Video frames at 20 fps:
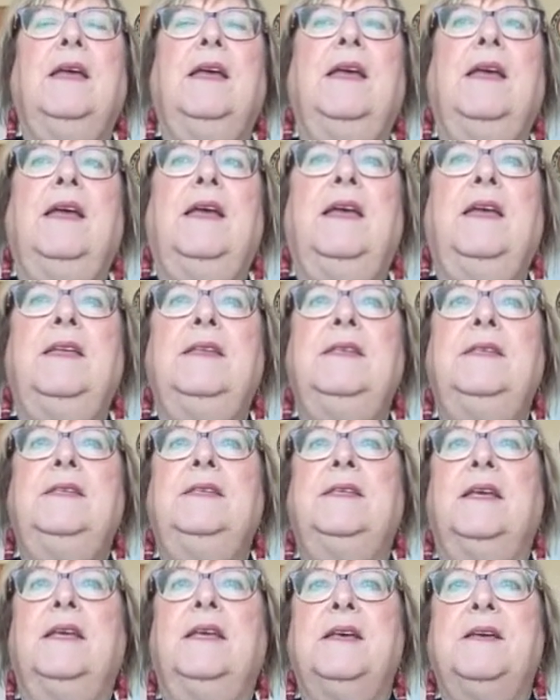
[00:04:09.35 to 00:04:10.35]

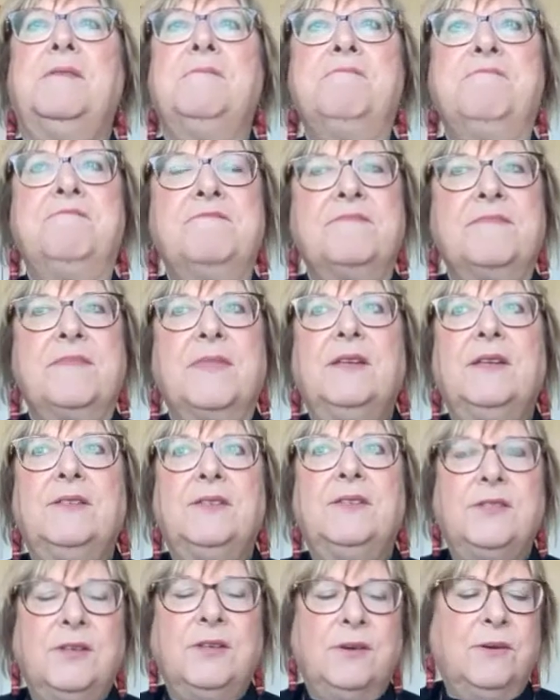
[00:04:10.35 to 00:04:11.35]
and um,
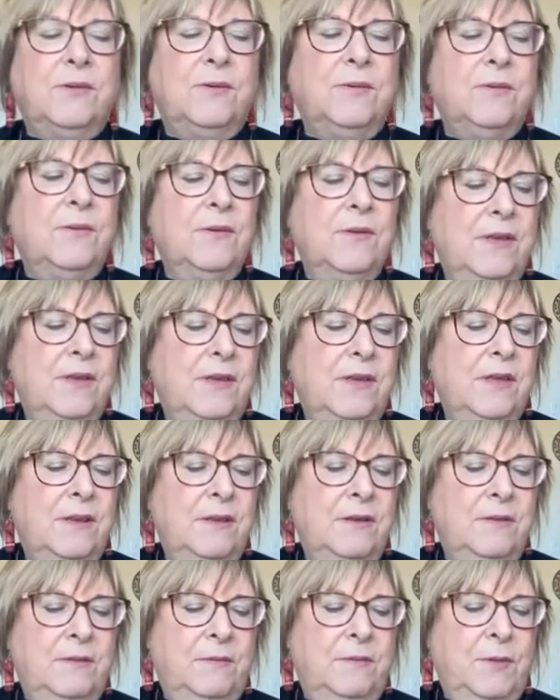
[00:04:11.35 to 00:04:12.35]
so
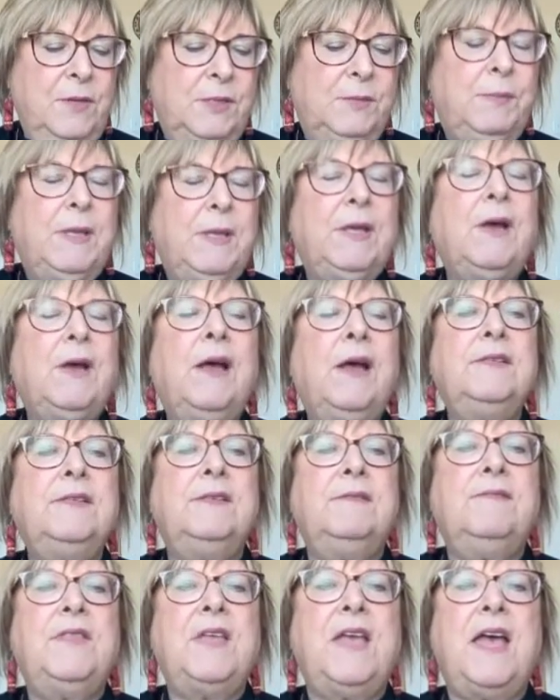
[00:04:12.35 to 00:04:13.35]
it was because
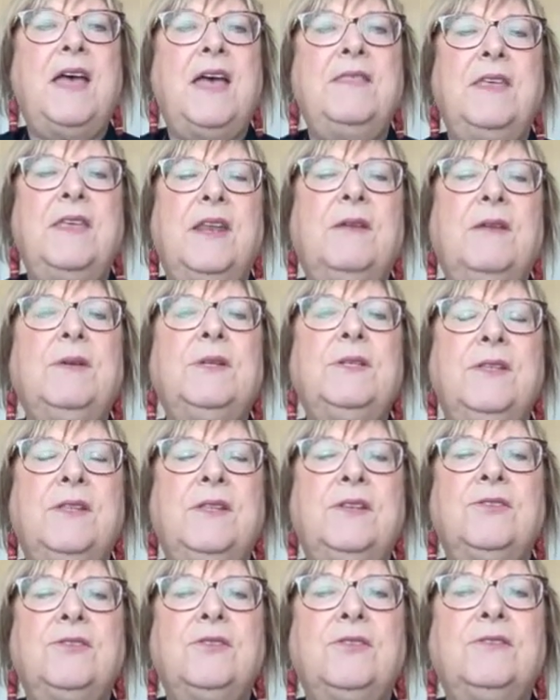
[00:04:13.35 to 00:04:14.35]
of that that i went to
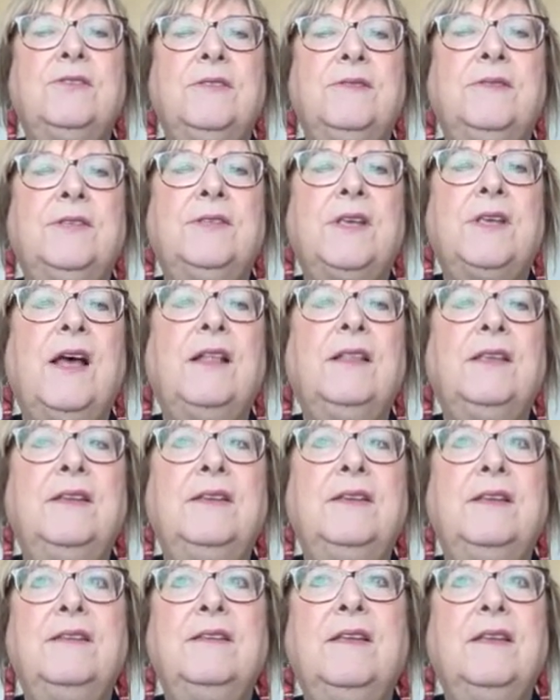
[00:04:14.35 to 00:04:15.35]
the church of
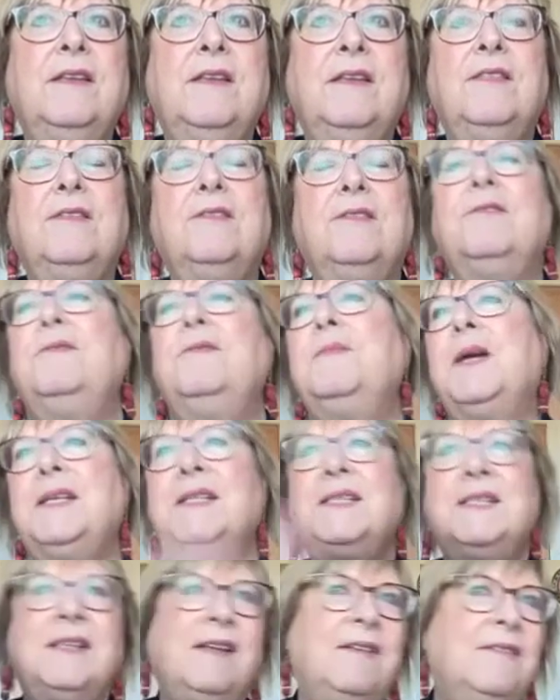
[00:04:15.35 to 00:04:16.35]
scotland and threw
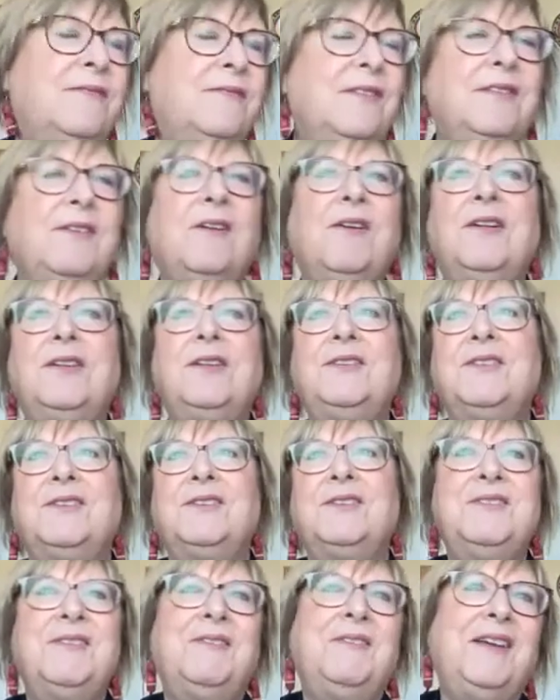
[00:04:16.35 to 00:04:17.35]
myself on the
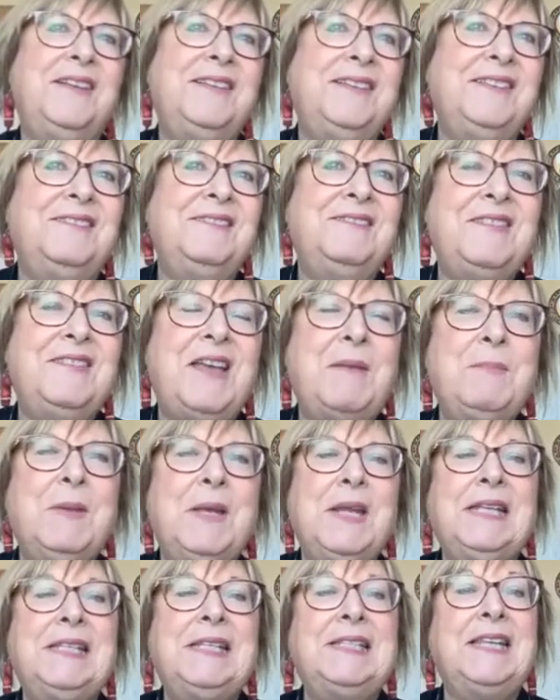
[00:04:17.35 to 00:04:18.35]
altar no i didn't do that
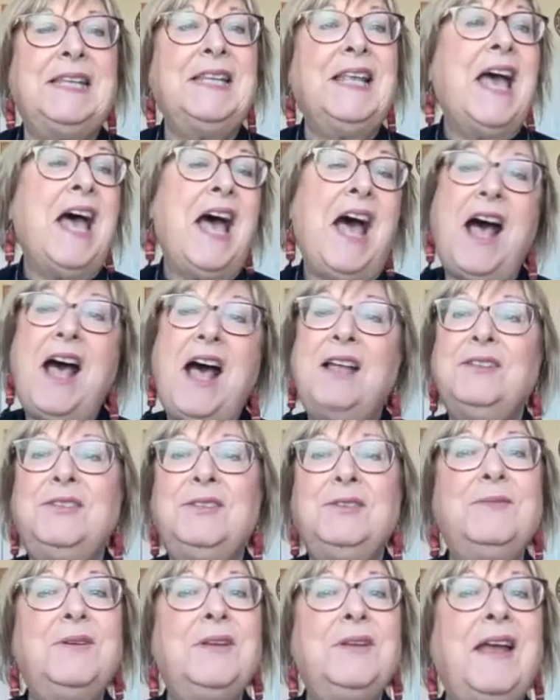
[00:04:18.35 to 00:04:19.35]
but i said i'll
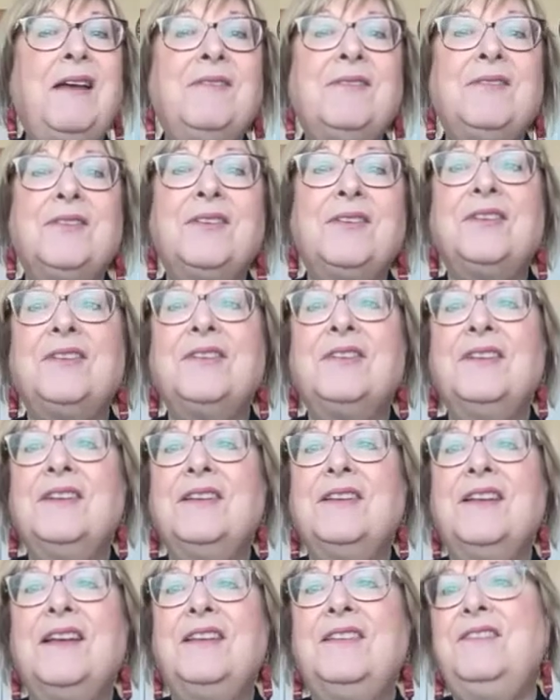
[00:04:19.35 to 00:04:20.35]
do whatever
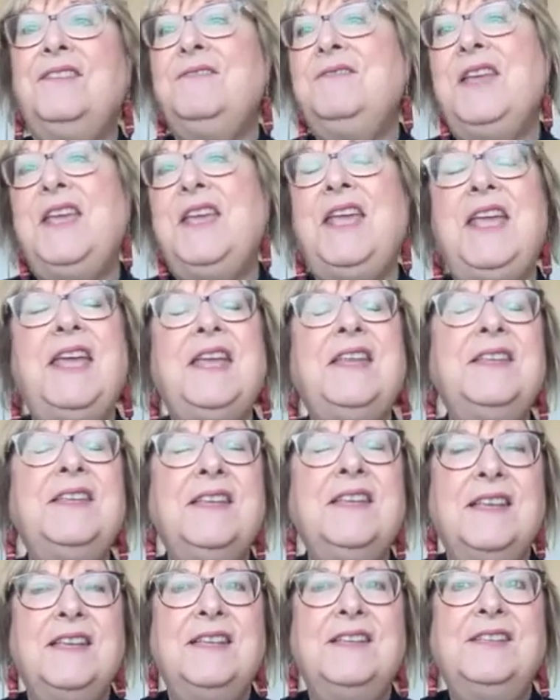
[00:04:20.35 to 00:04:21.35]
you need
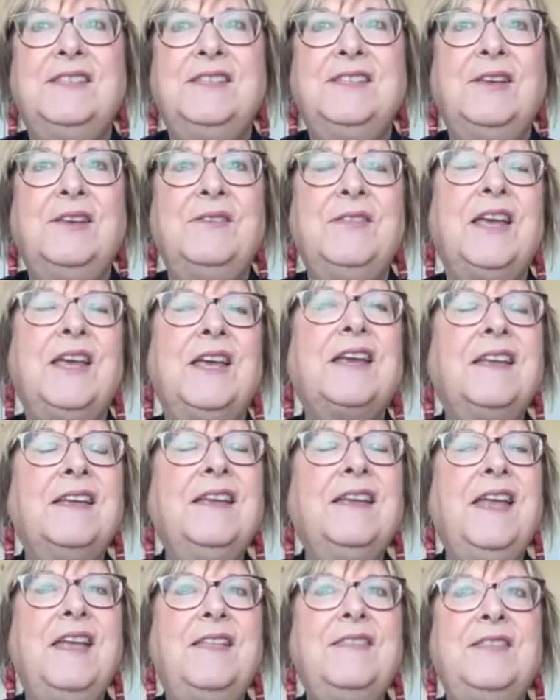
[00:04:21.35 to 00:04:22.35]
so that I
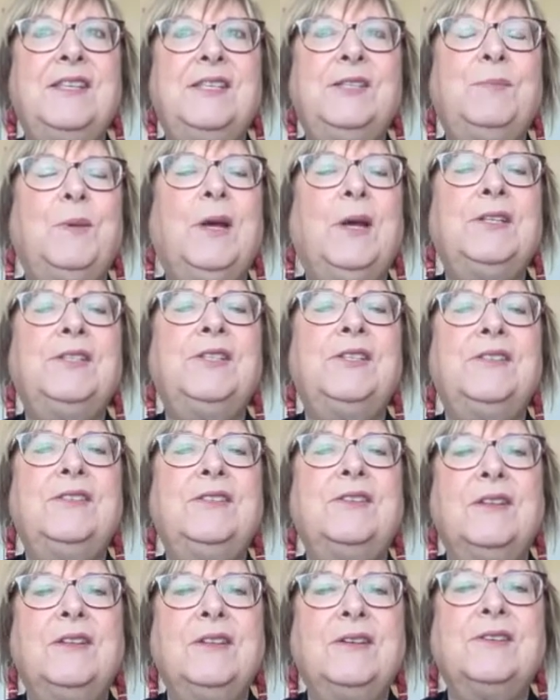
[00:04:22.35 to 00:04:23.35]
can get this
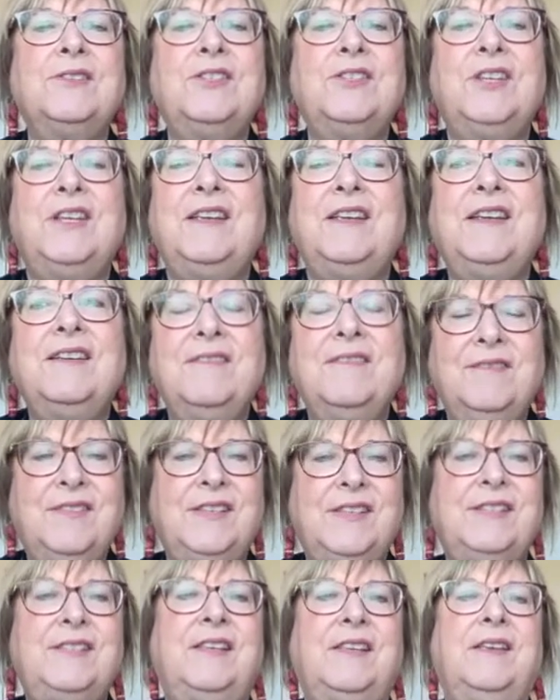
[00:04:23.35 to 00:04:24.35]
precious clergy
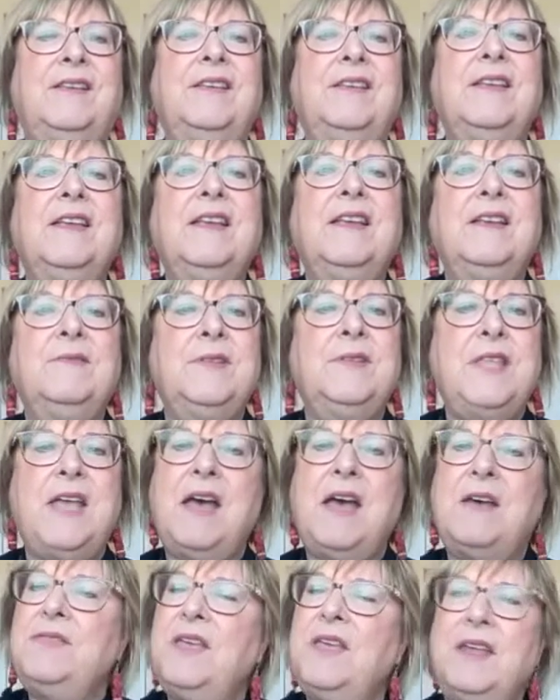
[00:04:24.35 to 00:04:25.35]
visa.
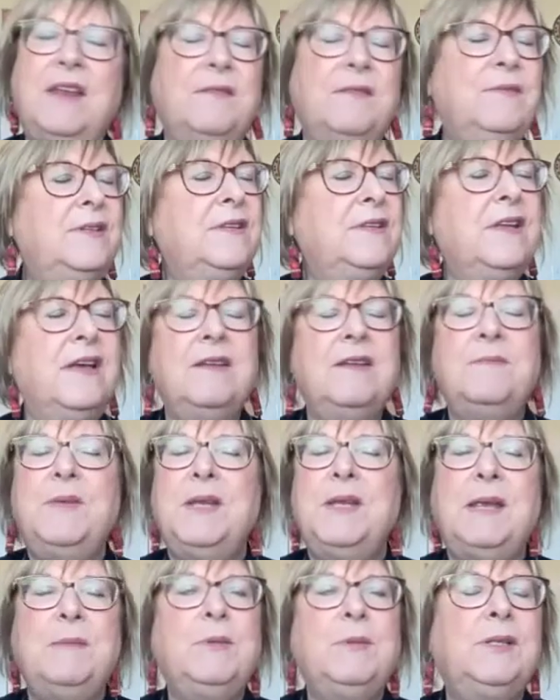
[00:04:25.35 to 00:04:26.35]
Without that, I would not have
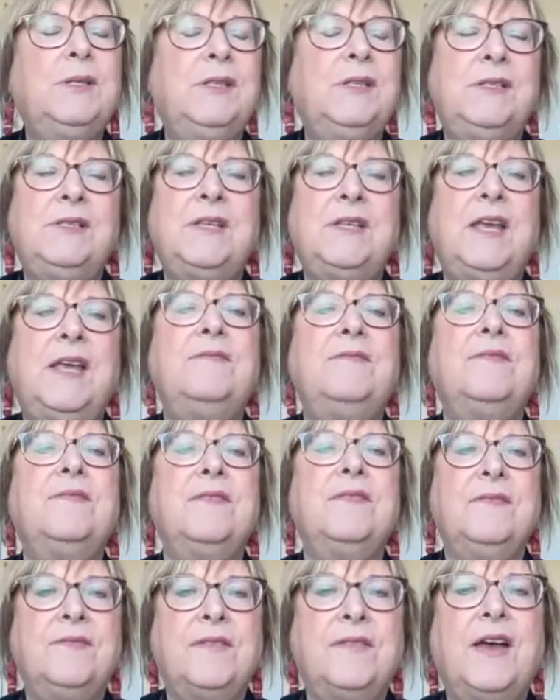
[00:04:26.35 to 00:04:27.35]
been able to stay for
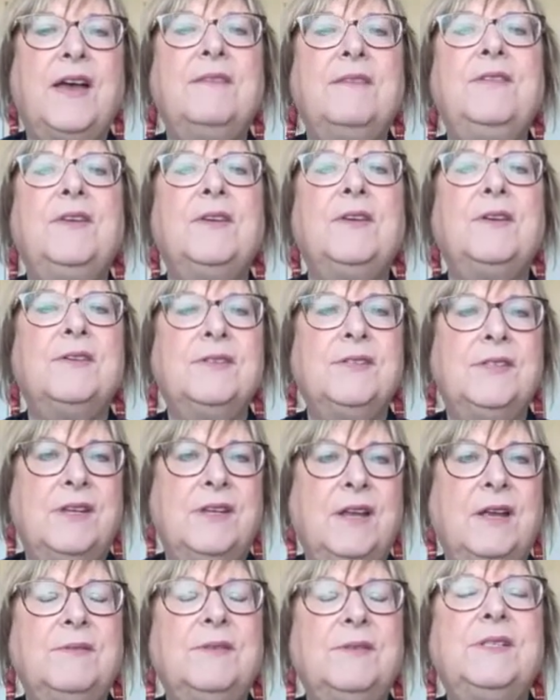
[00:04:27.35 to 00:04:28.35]
the five years that
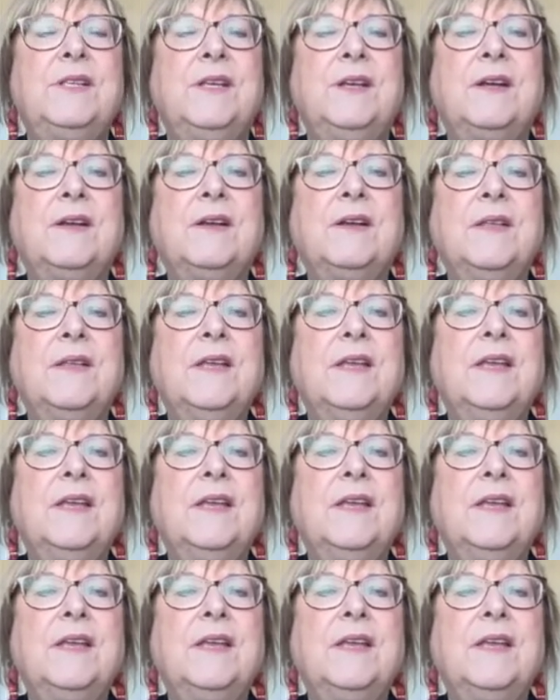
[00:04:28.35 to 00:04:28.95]
I was there.